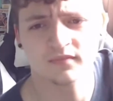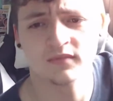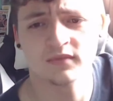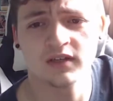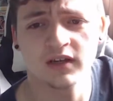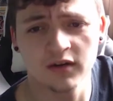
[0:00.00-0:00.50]

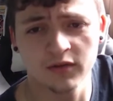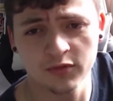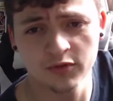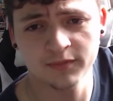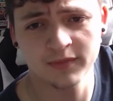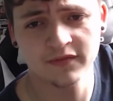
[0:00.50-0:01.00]
Is that gonna
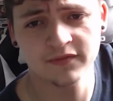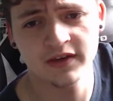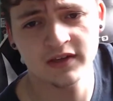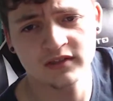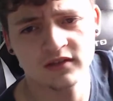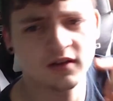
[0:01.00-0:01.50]
ruin my
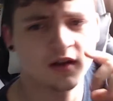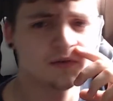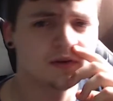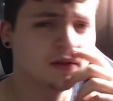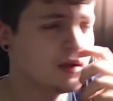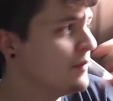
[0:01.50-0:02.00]
face? No, not
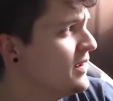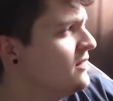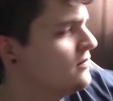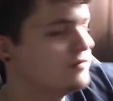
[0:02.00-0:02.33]
really. I mean,